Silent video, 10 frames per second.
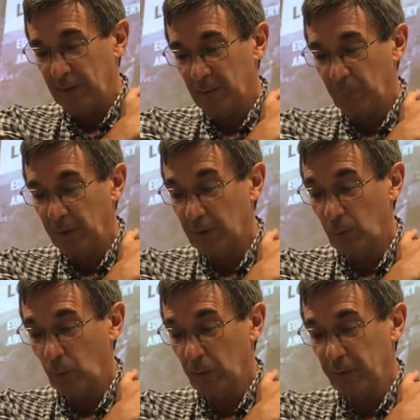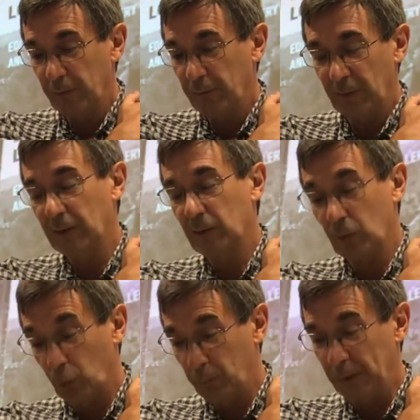something that was, that
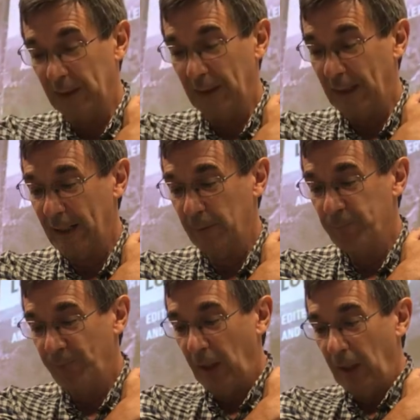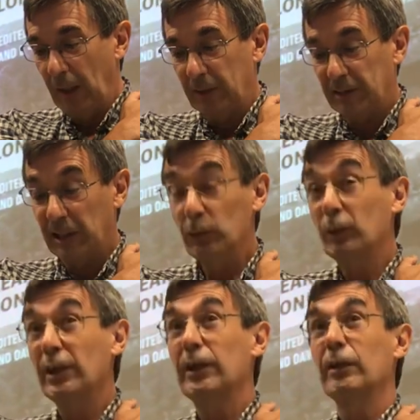could be, again,
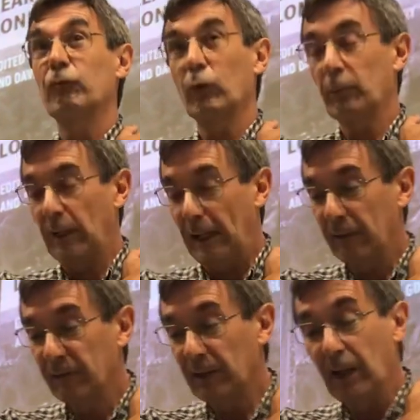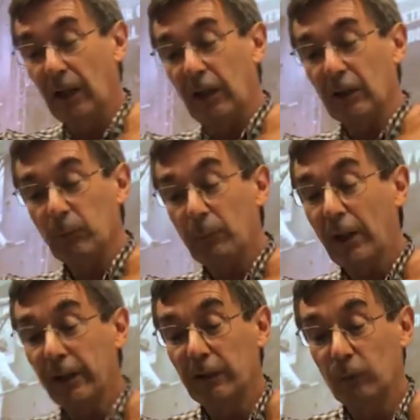genuinely affordable housing
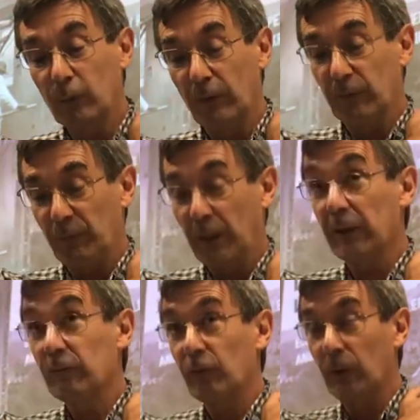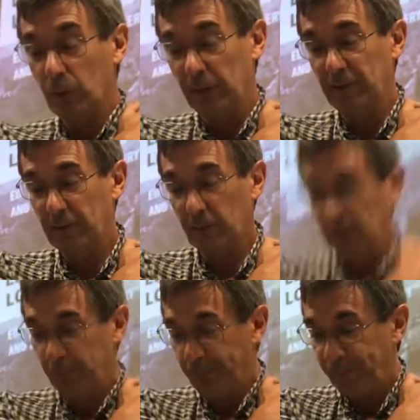combined with respect for local history.